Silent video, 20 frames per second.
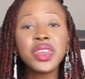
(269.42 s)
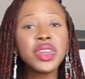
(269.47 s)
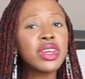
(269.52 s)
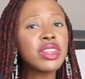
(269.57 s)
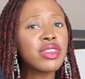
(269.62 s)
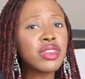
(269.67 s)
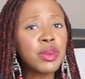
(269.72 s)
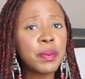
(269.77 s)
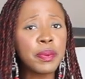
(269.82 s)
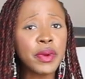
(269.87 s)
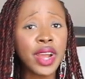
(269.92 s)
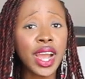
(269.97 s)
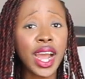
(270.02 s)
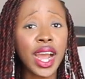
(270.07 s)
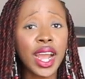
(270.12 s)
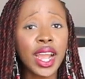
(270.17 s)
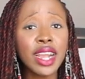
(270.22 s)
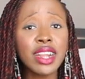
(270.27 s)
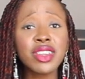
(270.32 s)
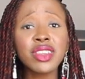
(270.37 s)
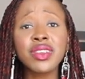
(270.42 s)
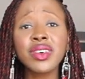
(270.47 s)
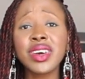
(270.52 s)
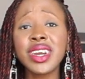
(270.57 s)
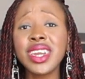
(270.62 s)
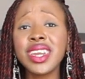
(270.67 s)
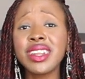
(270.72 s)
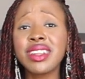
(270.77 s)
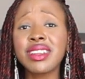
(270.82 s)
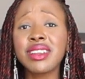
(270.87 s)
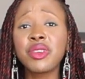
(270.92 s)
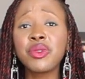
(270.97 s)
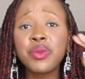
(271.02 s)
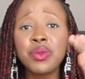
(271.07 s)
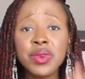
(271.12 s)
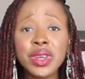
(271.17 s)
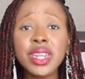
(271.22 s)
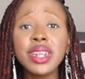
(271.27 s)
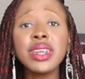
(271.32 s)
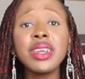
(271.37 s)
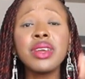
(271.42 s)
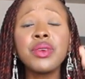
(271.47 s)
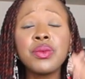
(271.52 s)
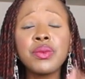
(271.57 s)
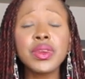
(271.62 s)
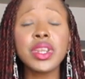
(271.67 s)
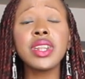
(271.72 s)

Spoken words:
Not super high, so it's really,